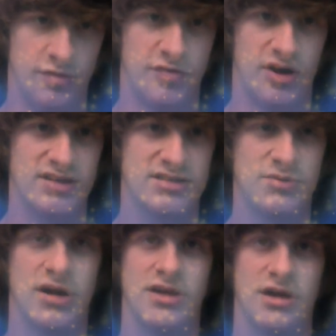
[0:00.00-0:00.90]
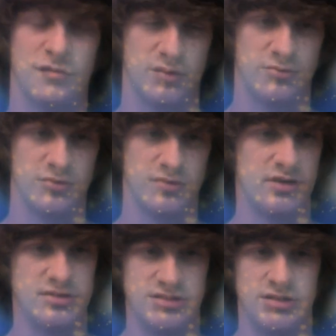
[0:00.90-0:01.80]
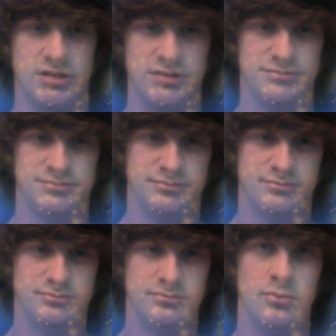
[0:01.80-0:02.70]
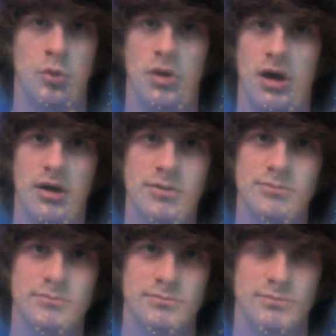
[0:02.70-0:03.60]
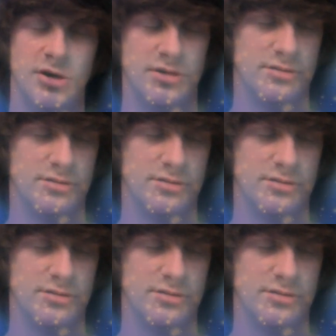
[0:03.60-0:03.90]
if you're asking what I got for my birthday, I just got moolah money,